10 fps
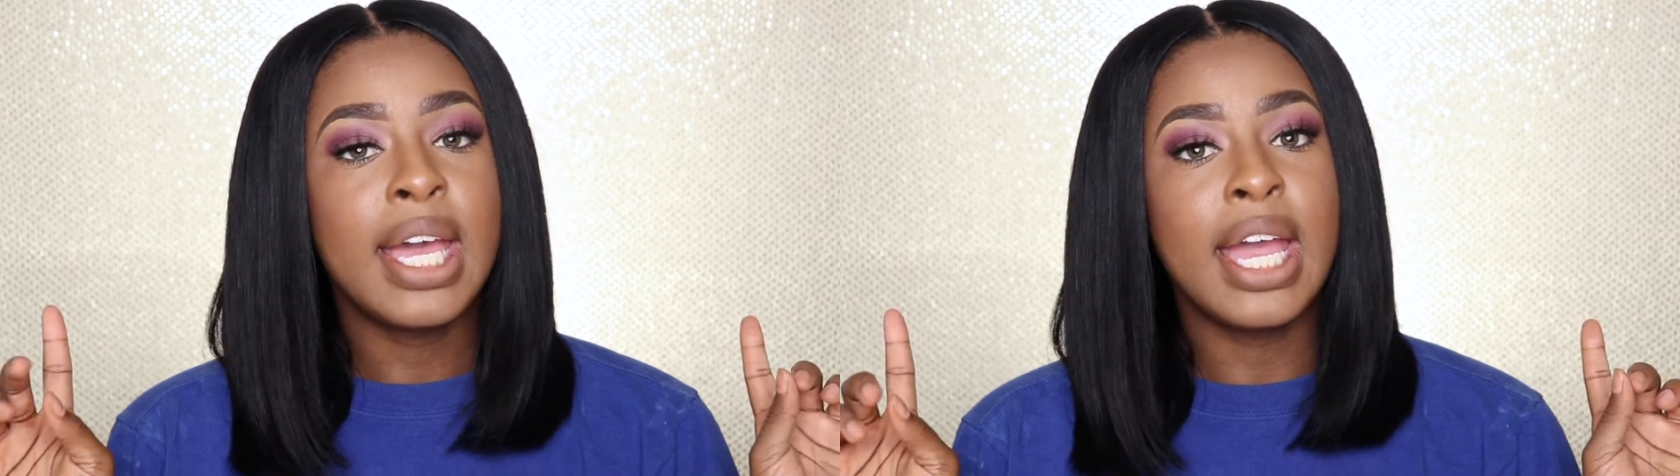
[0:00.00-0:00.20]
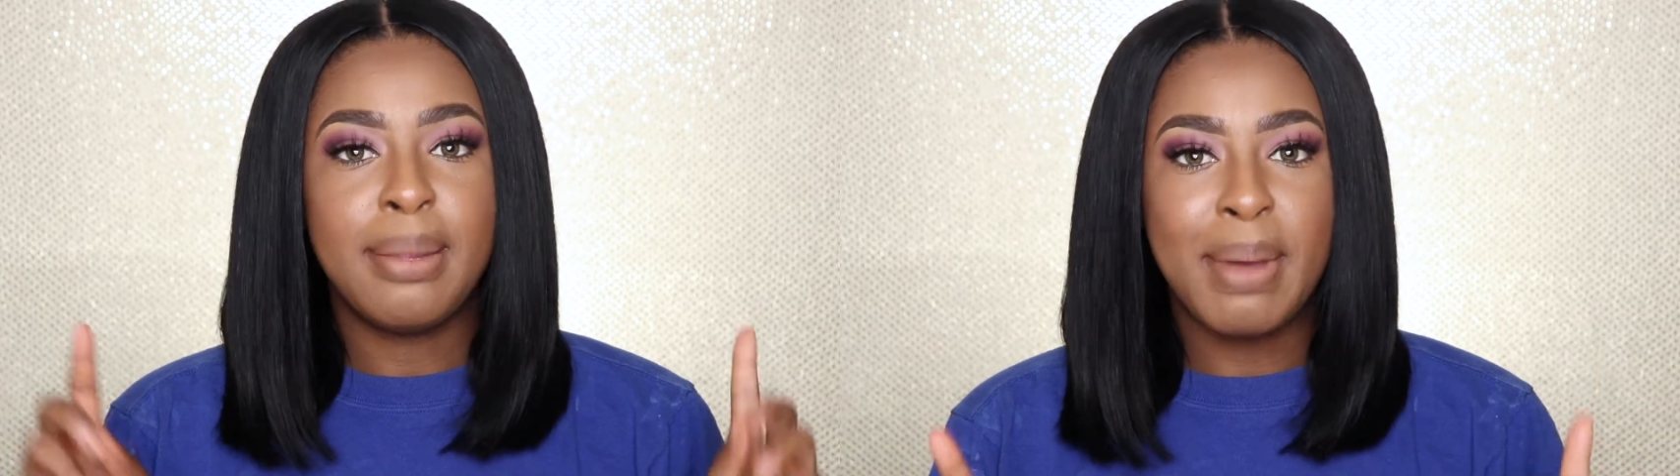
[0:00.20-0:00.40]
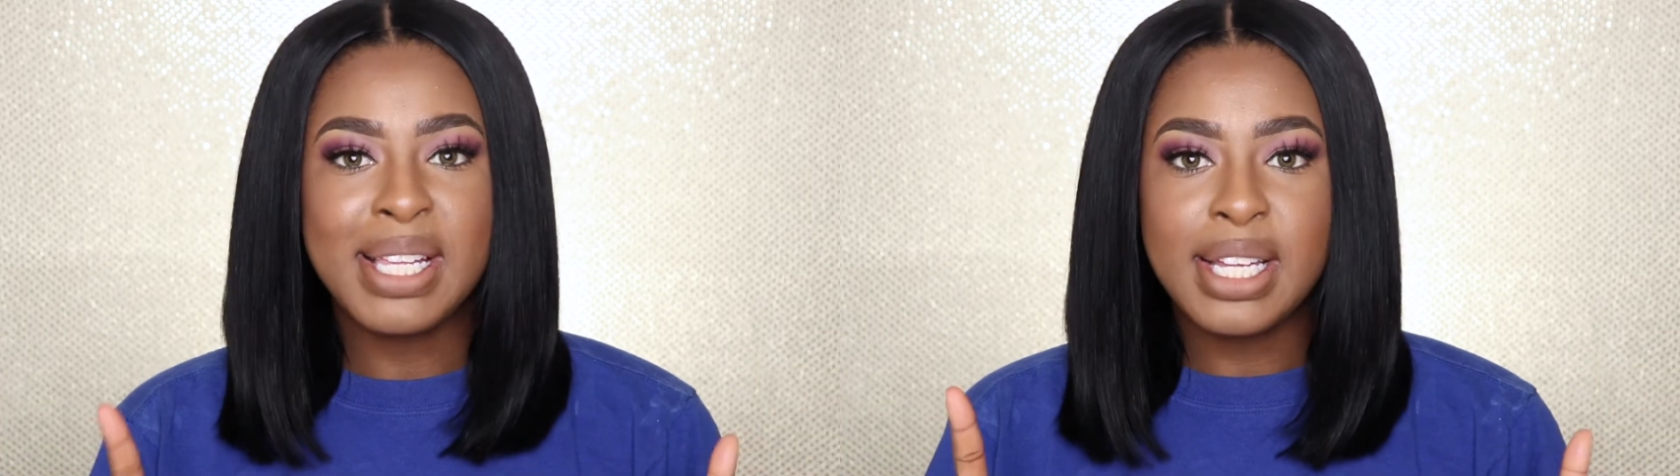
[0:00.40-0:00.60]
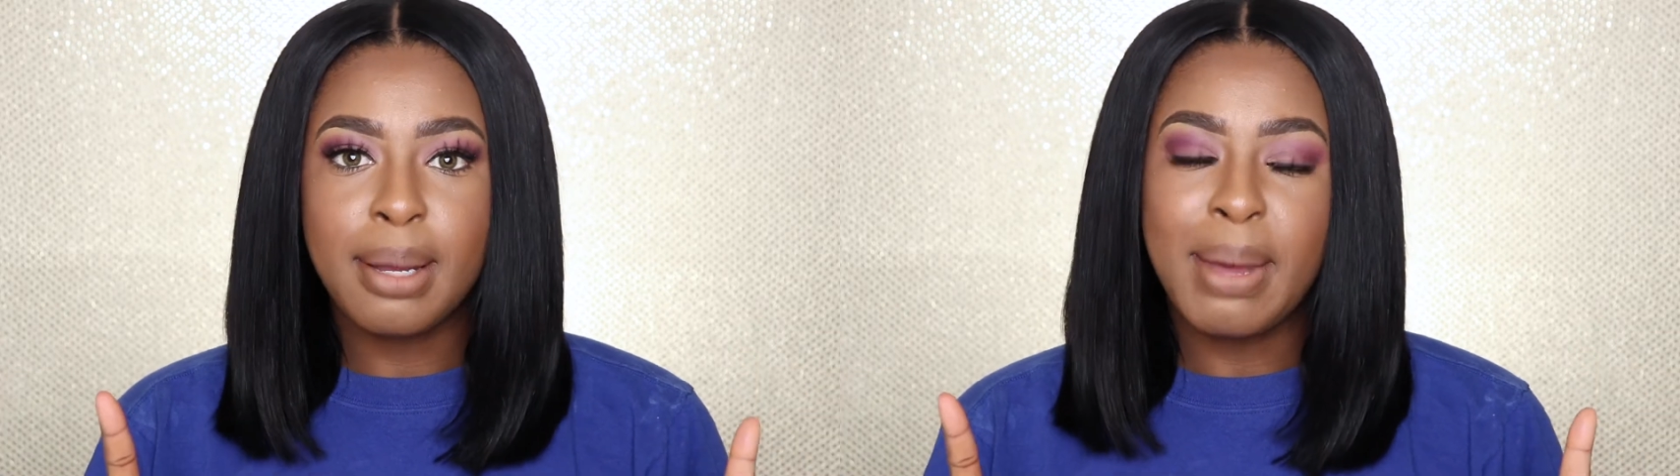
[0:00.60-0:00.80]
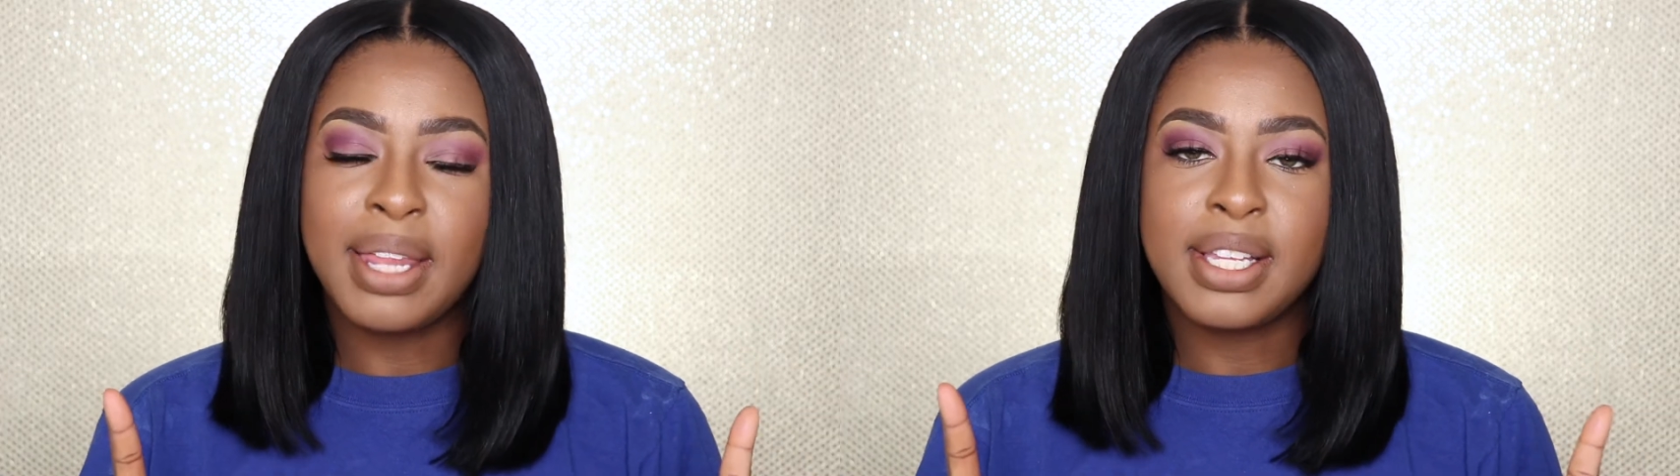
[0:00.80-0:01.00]
And the best thing
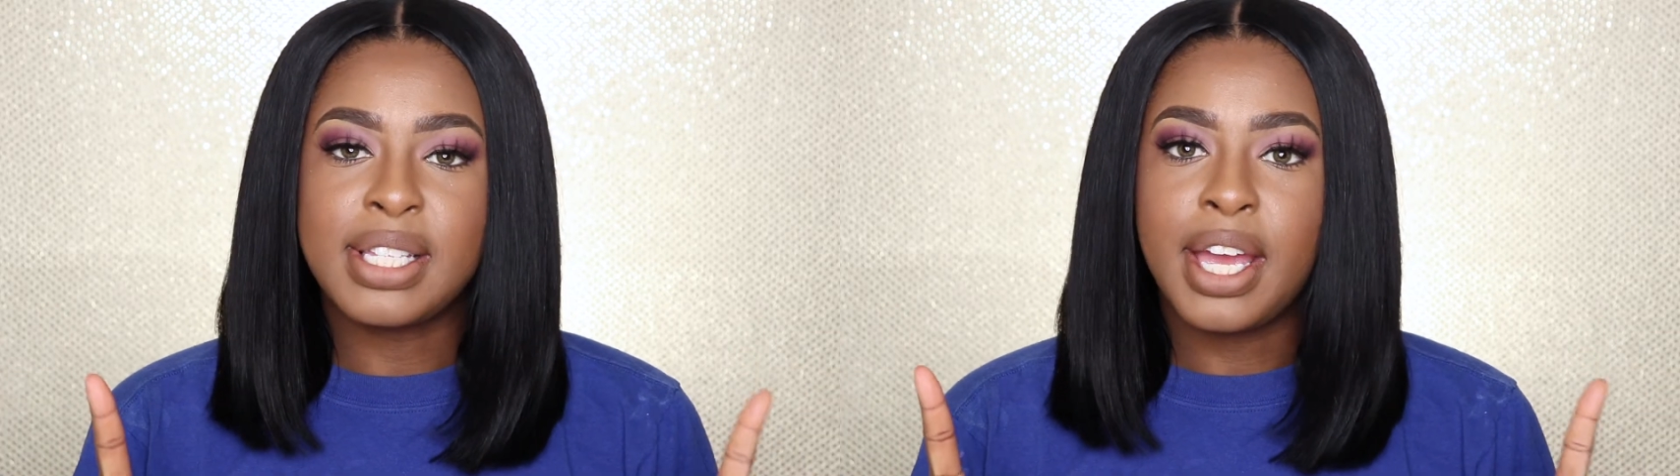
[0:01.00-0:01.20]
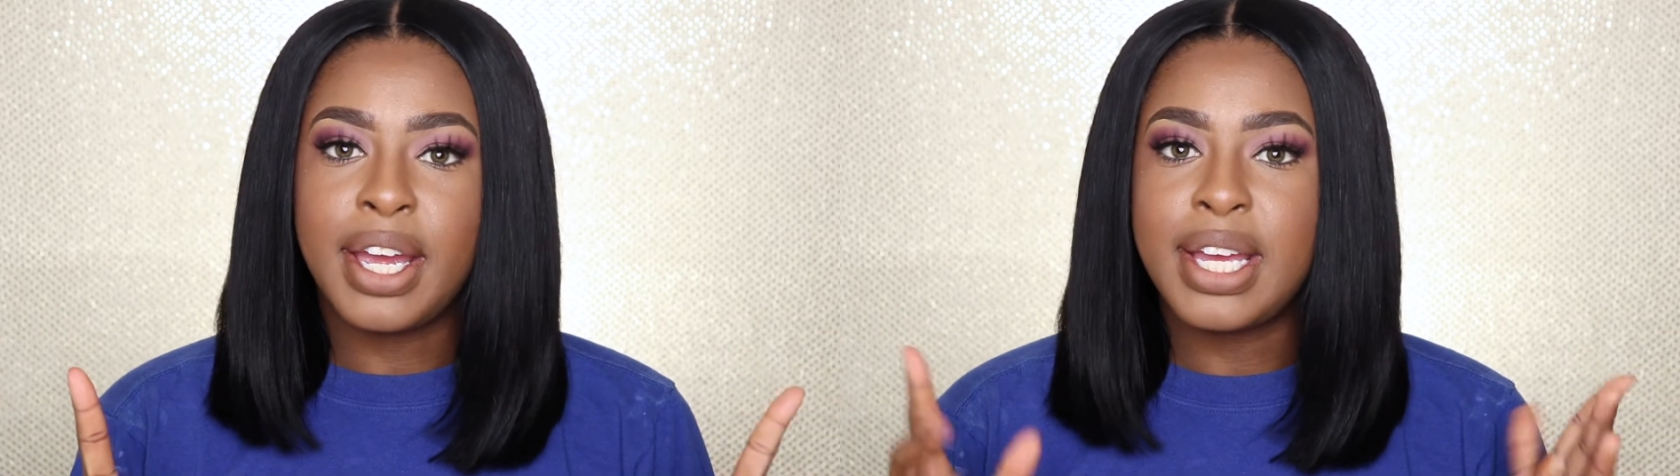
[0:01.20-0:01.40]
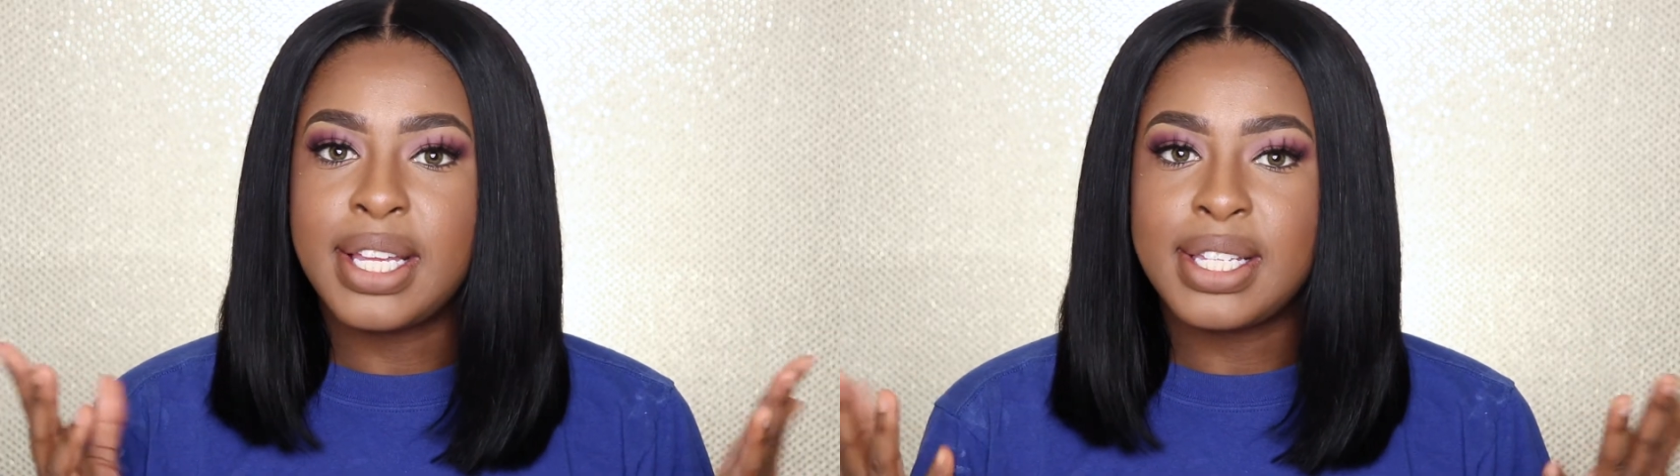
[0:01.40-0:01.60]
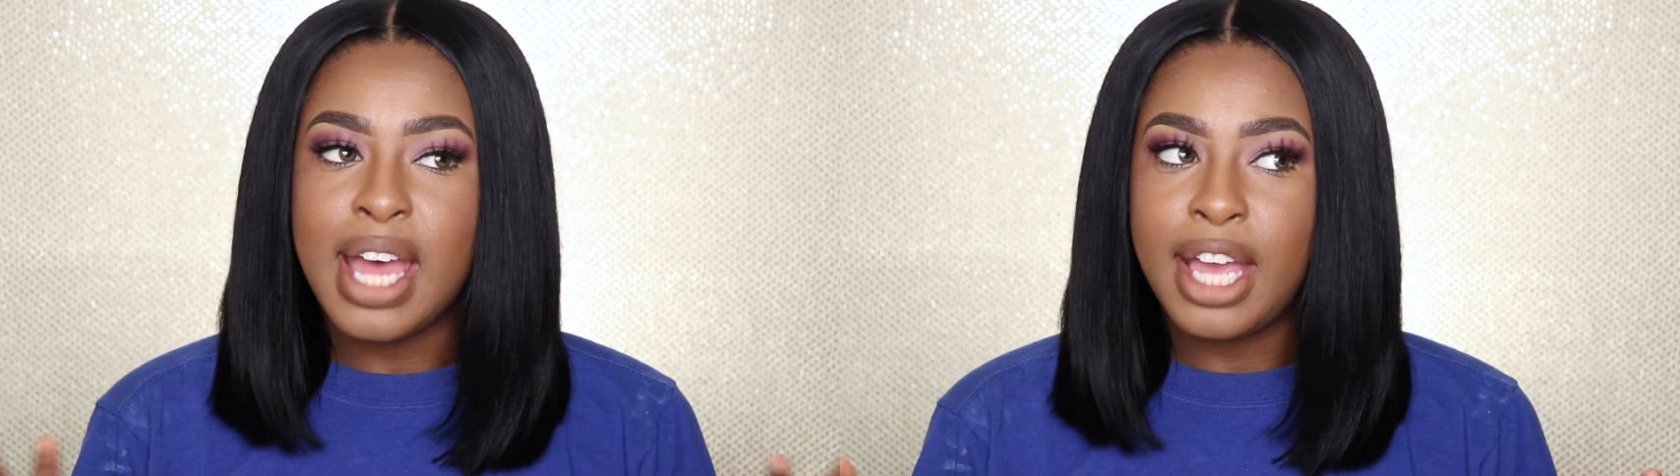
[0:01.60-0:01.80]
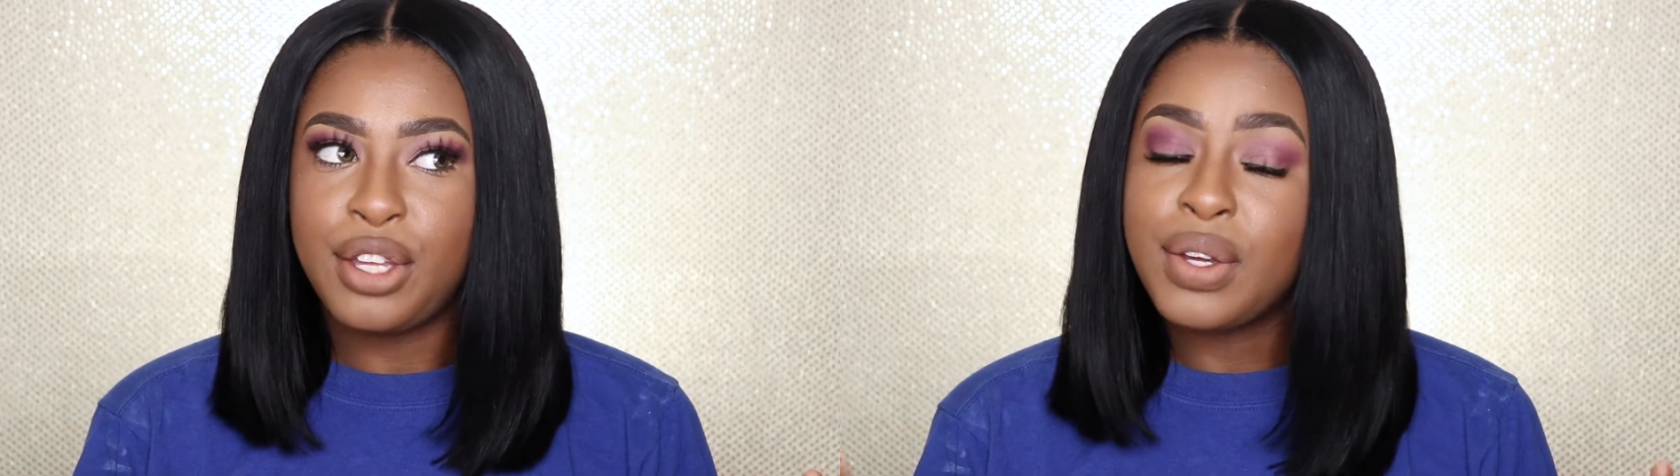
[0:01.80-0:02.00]
about this hair is
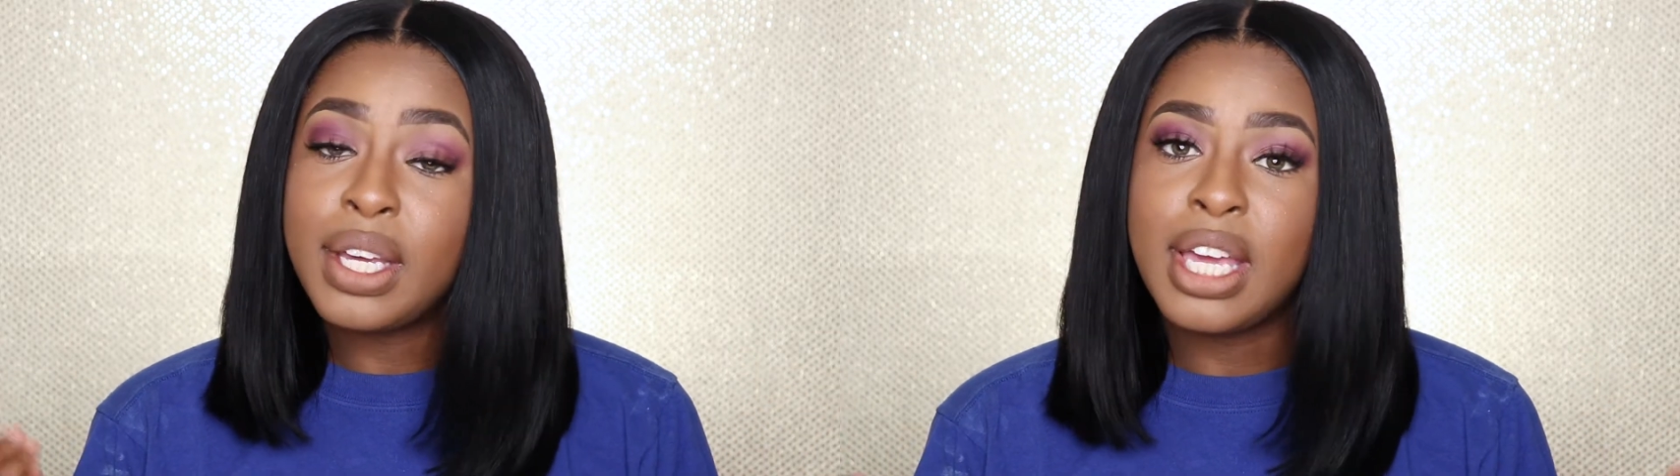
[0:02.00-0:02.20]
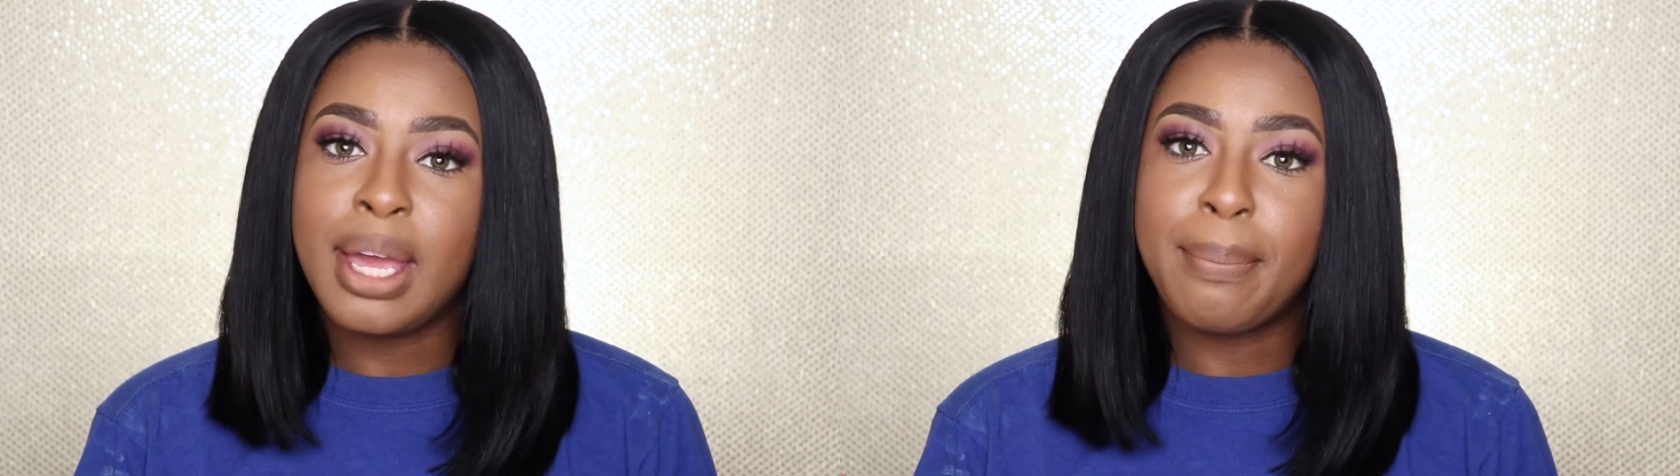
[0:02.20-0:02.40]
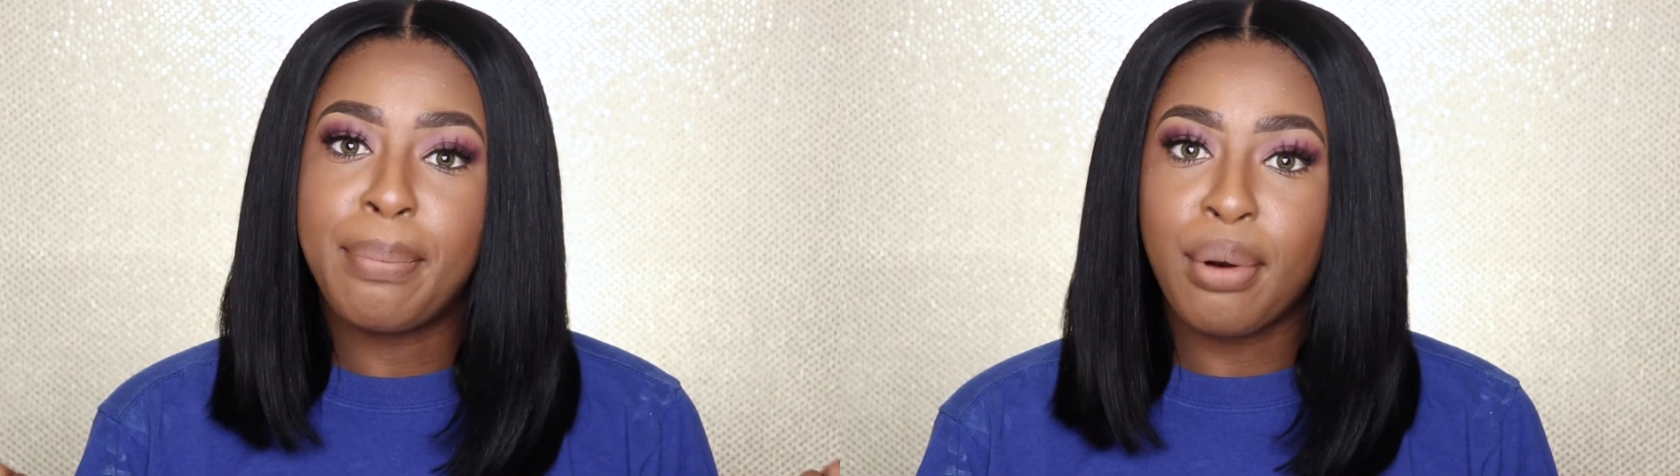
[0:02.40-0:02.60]
that you can get